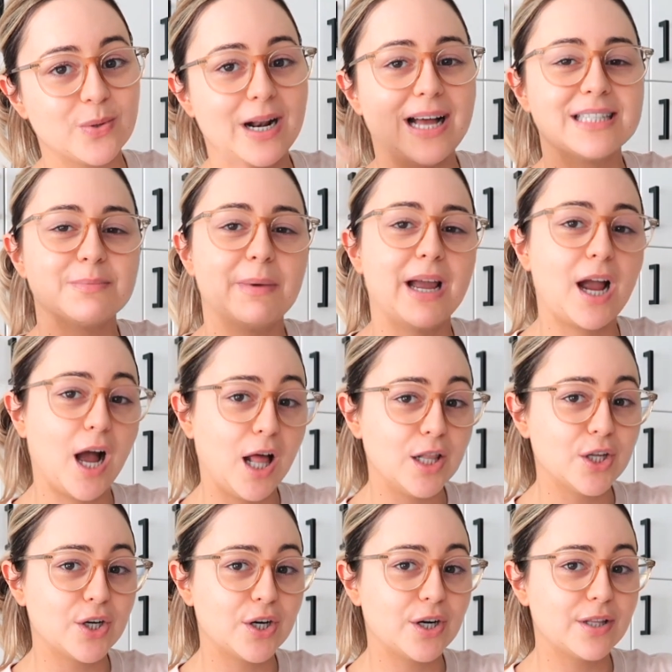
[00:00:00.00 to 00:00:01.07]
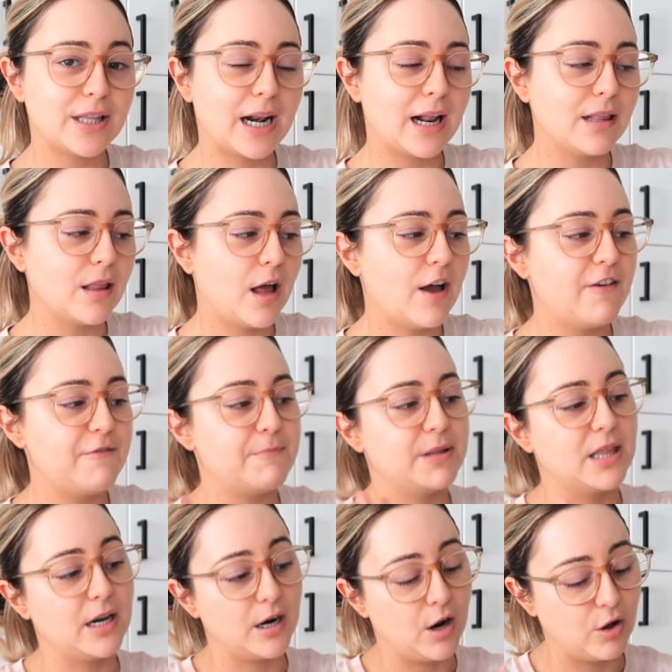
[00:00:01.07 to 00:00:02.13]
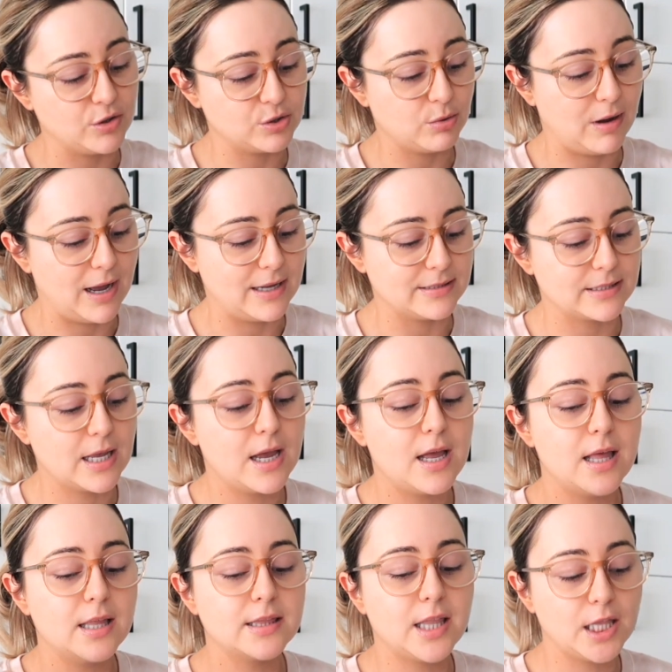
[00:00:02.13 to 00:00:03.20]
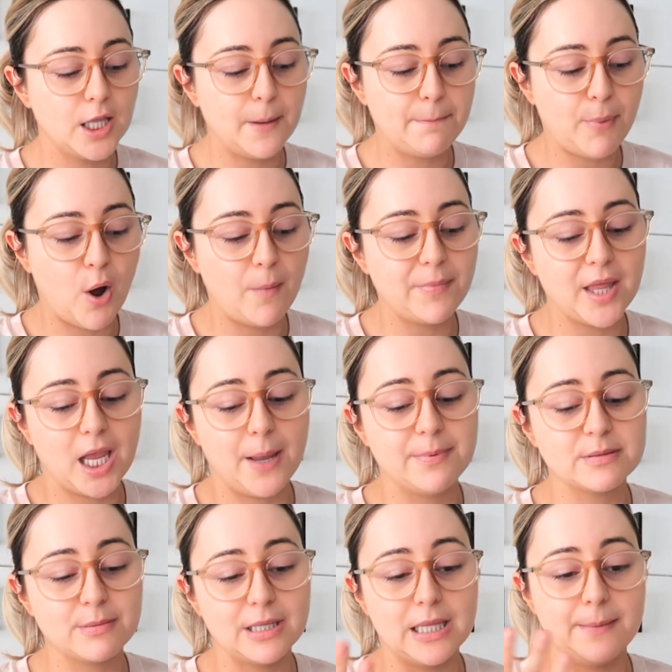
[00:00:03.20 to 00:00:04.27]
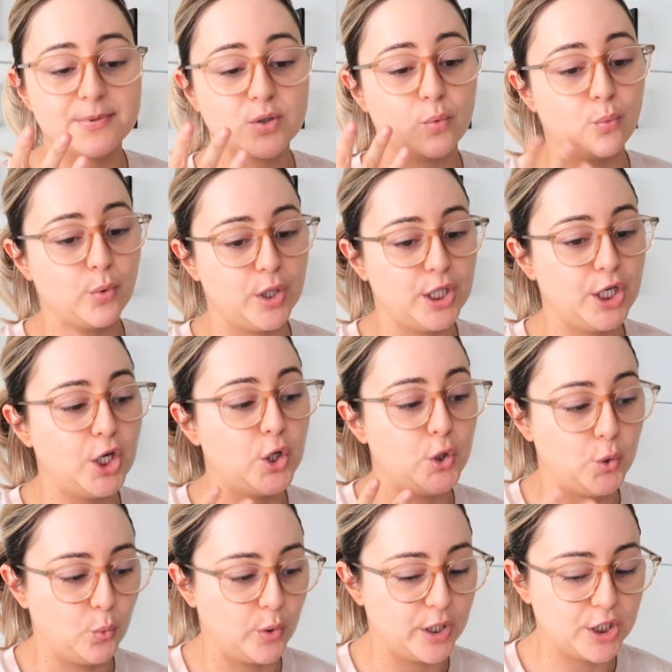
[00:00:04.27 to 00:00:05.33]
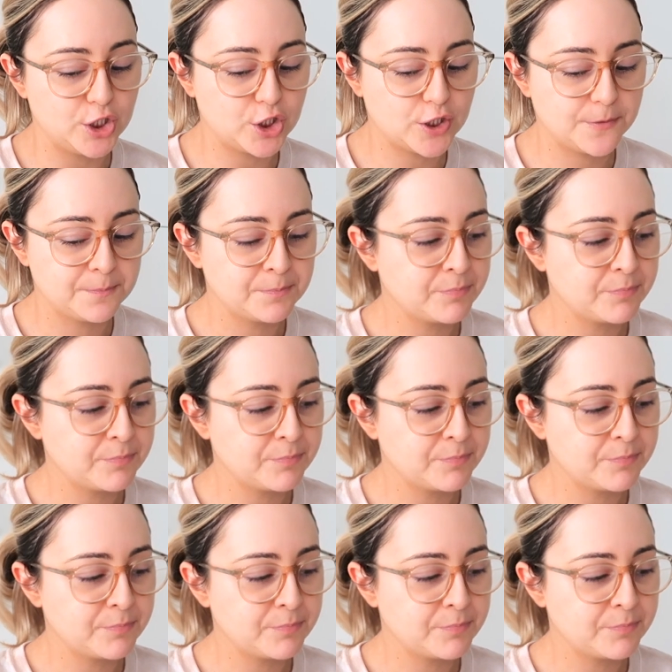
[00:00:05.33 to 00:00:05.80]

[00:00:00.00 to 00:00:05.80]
So it has my color that I love, but then it also has the lip balm that keeps my lips really nourished.